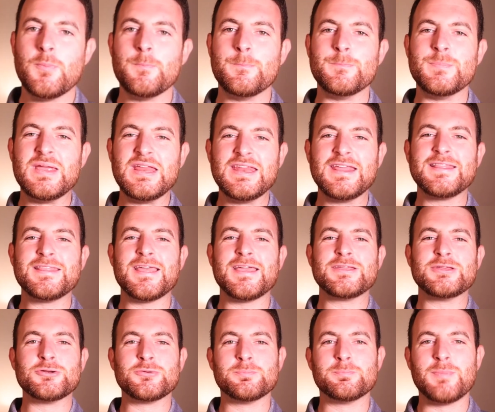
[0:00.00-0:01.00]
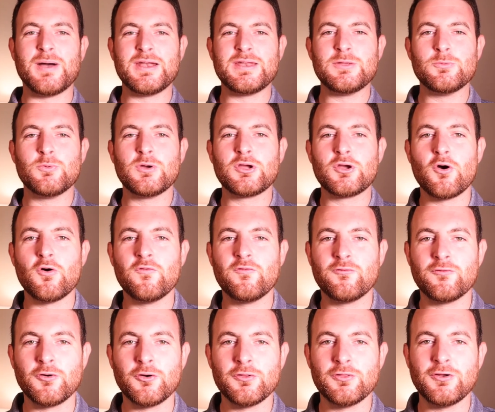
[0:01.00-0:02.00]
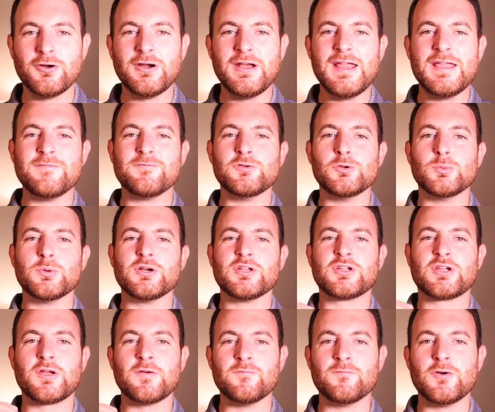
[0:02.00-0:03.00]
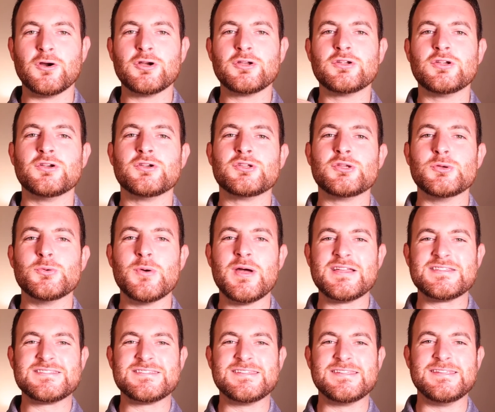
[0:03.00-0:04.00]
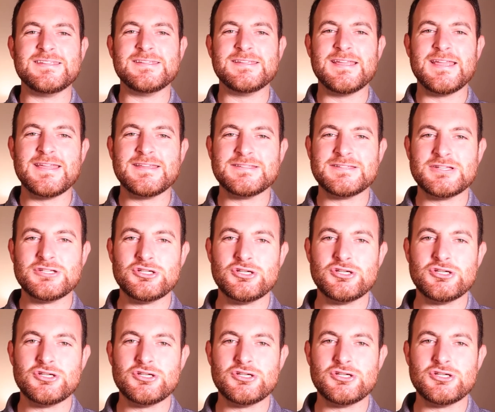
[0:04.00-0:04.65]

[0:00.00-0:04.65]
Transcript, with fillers: Meaning that your money would go further if you were to convert your USD into